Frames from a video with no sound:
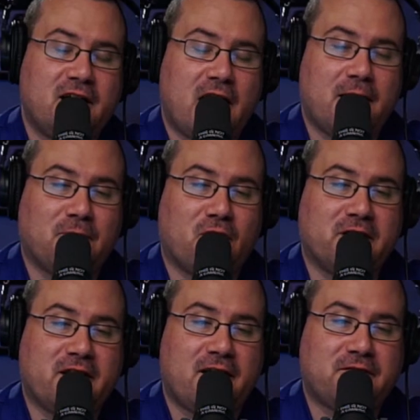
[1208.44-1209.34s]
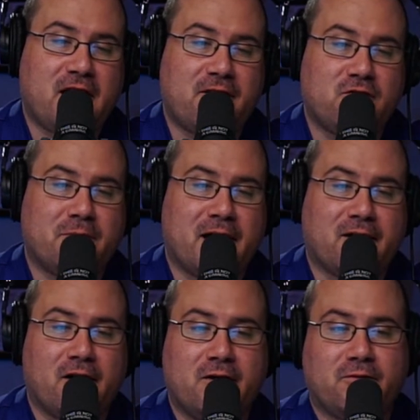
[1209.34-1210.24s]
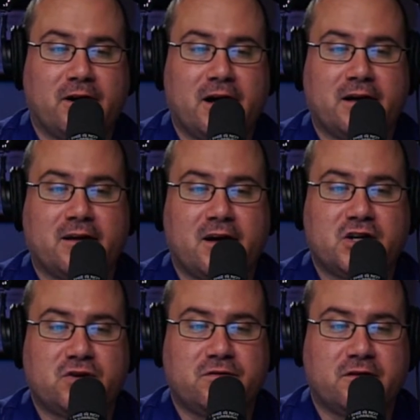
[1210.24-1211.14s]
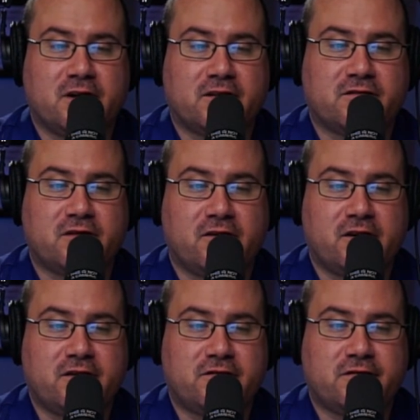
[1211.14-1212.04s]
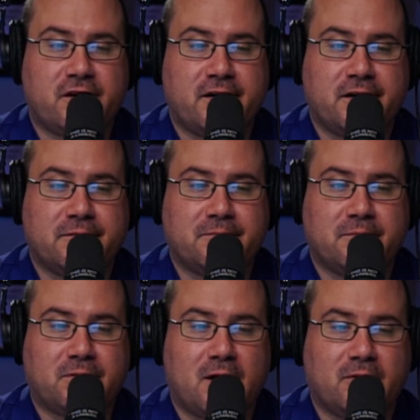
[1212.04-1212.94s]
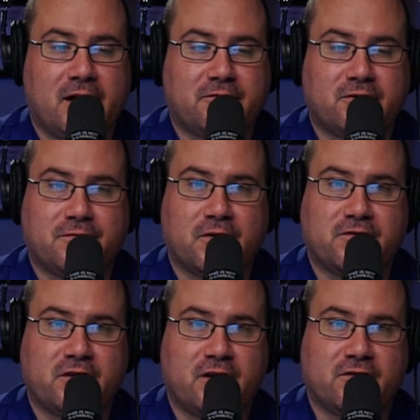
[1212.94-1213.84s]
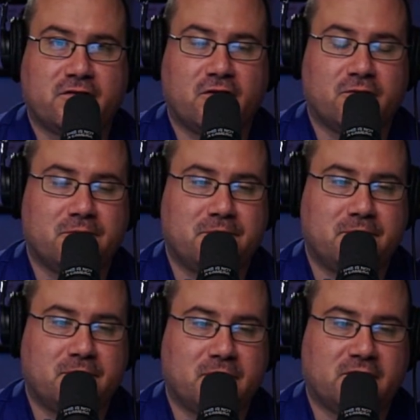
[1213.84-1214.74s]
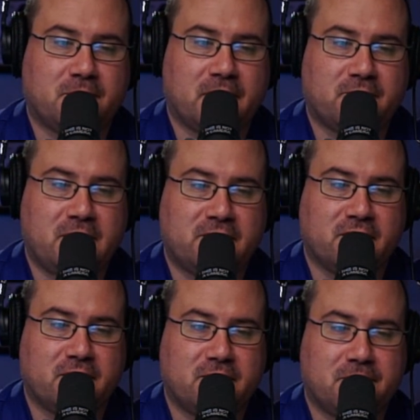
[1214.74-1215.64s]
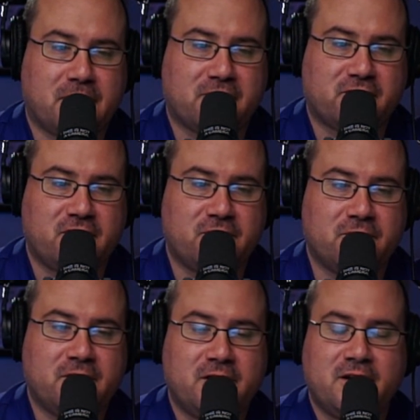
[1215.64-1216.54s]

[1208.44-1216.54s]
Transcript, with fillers: I'm going to have to have you back on when I, I shoot the next series, uh, probably after the first year. So expect yeah. me to, to pester you.